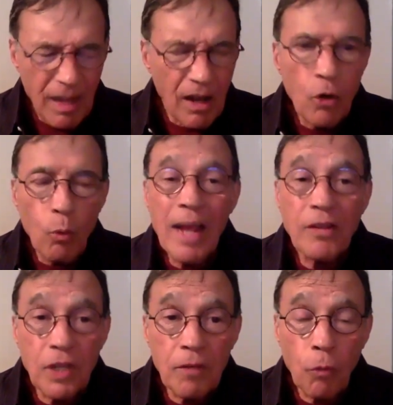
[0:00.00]

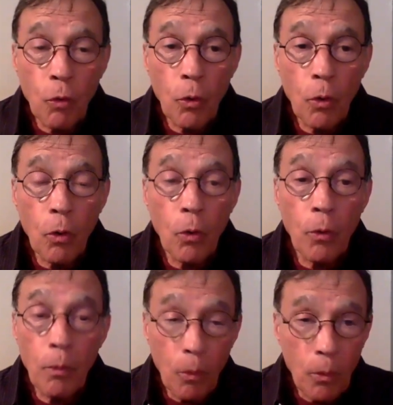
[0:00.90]
aggressive
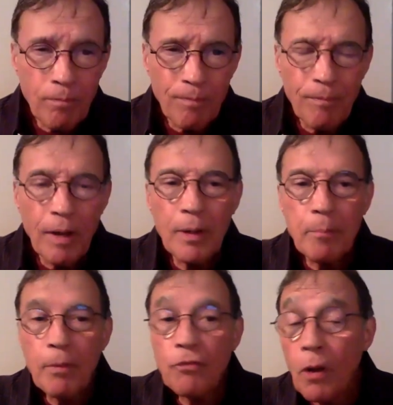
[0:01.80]
or very
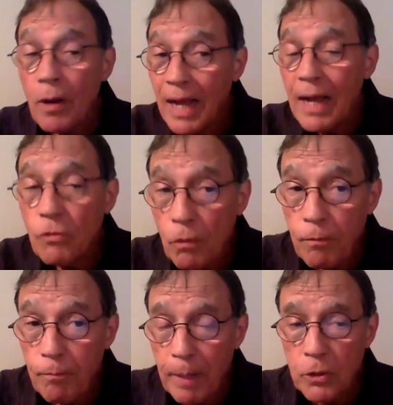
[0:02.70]
bizarre kinds of
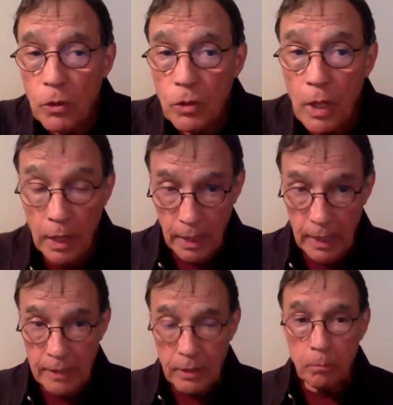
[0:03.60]
pictures,
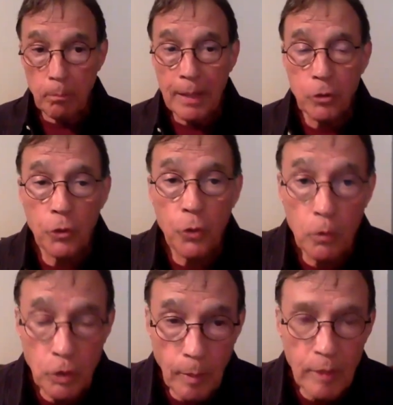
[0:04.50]
and they'll measure your
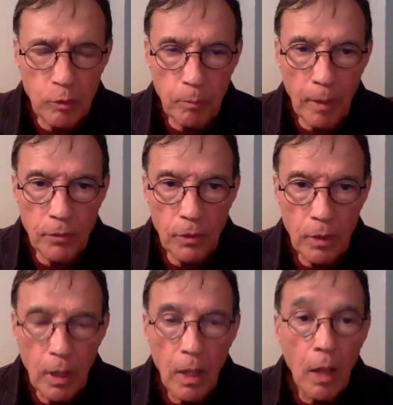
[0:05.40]
stress response.
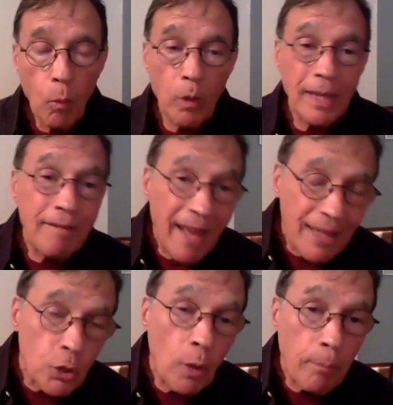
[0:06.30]
Well, they've
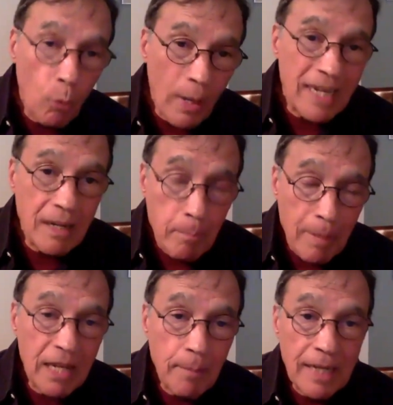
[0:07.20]
had to upgrade it
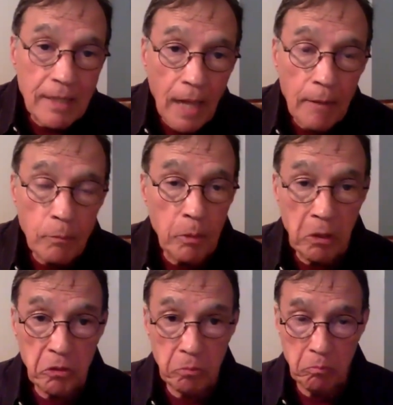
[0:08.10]
many, many times,
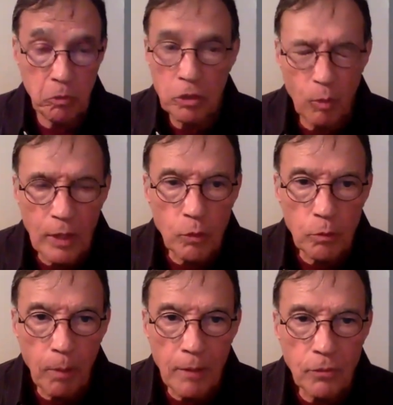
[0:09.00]
because the stress
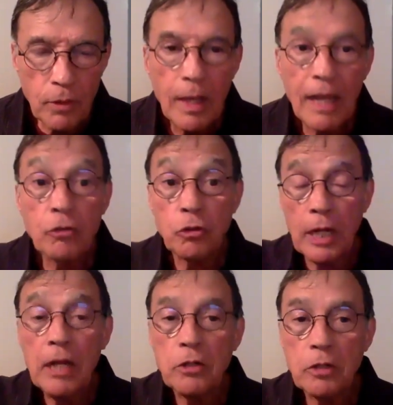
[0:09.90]
response has
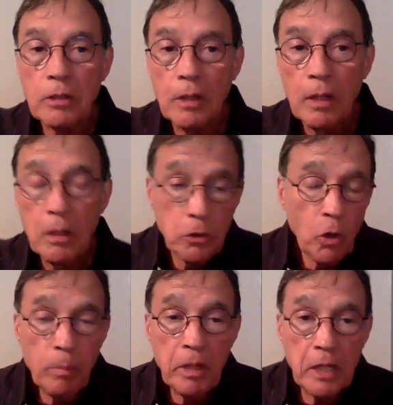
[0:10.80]
changed. It's
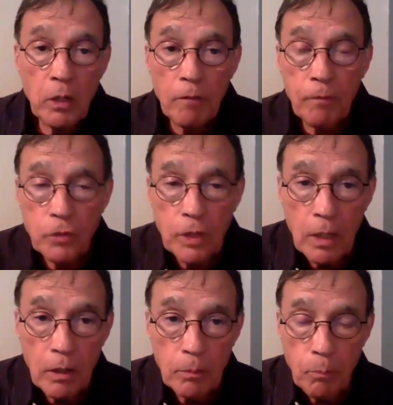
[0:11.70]
no big deal if you see
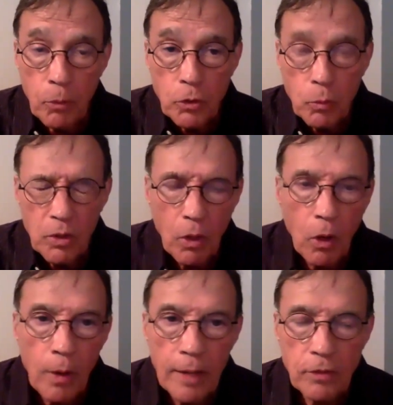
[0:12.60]
a person with a
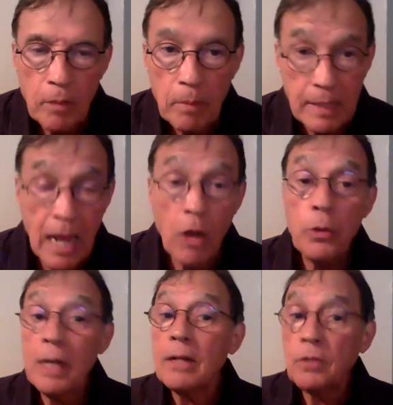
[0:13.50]
car accident, but now you
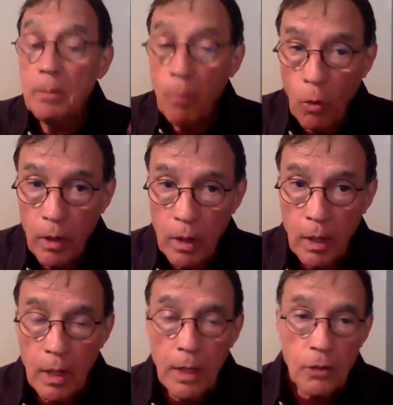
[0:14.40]
got to see more.
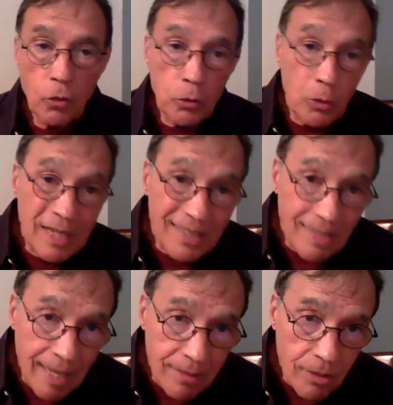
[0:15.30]
So you're
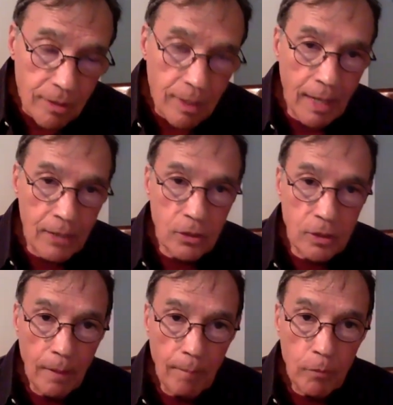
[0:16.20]
desensitized
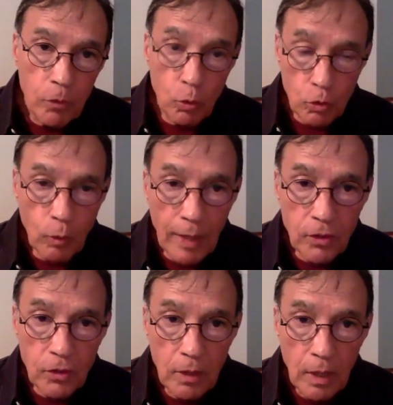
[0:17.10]
to
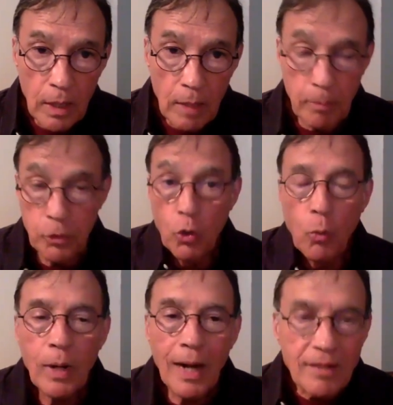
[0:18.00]
stress, but you
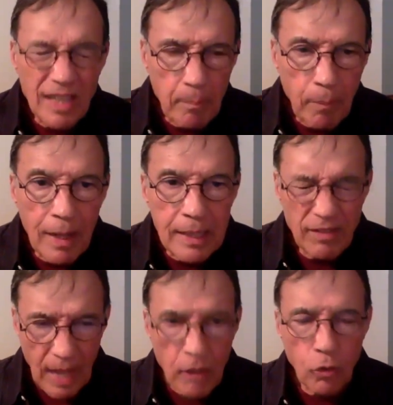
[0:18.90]
don't realize that the body
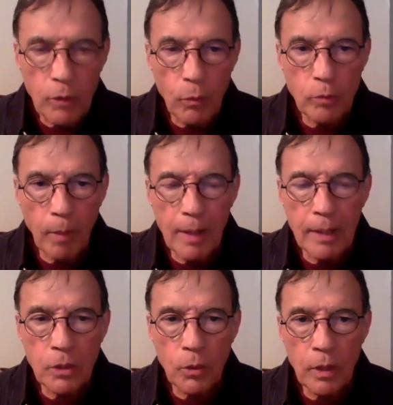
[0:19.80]
is actually
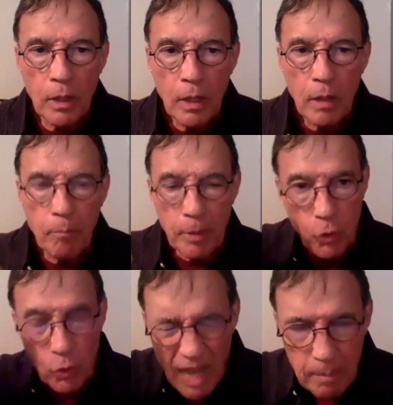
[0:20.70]
responding to it. But
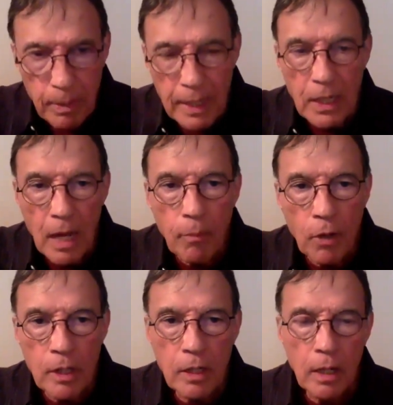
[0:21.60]
you're not picking up
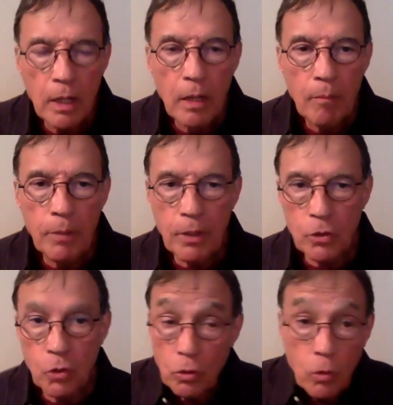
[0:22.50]
on it,
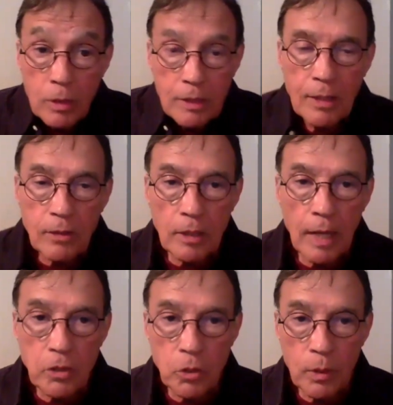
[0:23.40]
because you're so
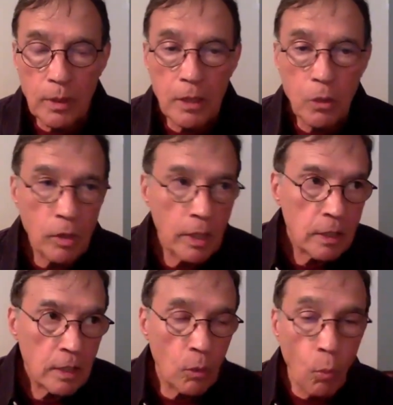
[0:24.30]
desensitized to it that you
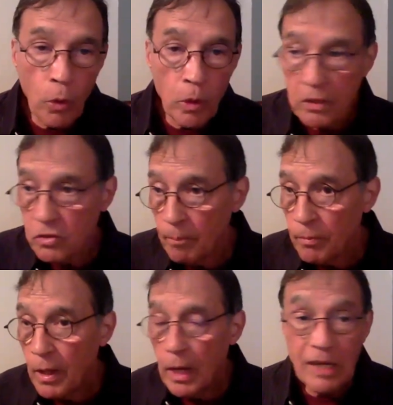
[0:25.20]
think that the world is
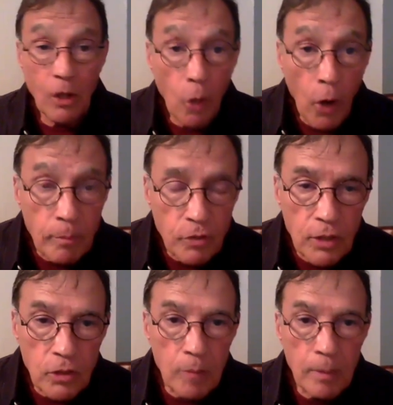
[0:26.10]
an alarm
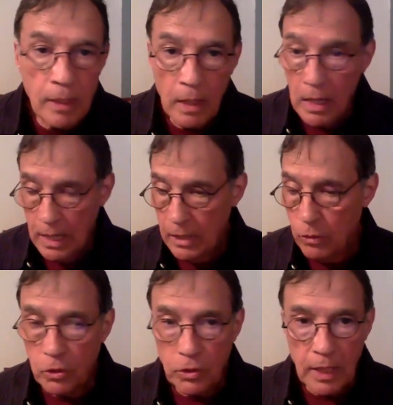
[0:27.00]
system, and
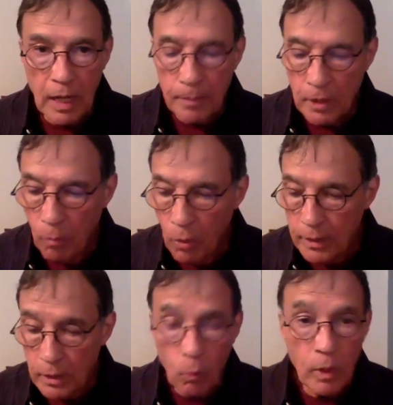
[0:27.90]
you just get up in the
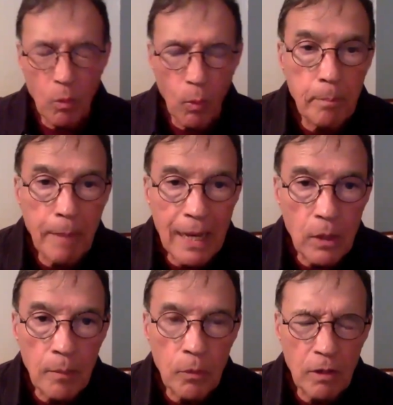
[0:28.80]
mornings, I wonder what
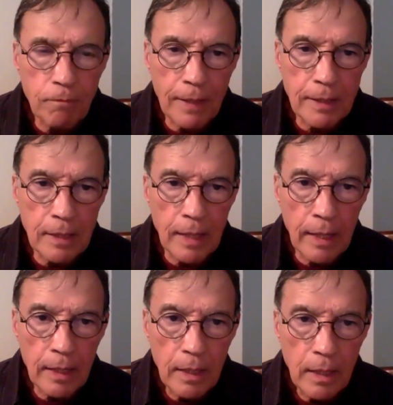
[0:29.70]
battle I'm going to fight today.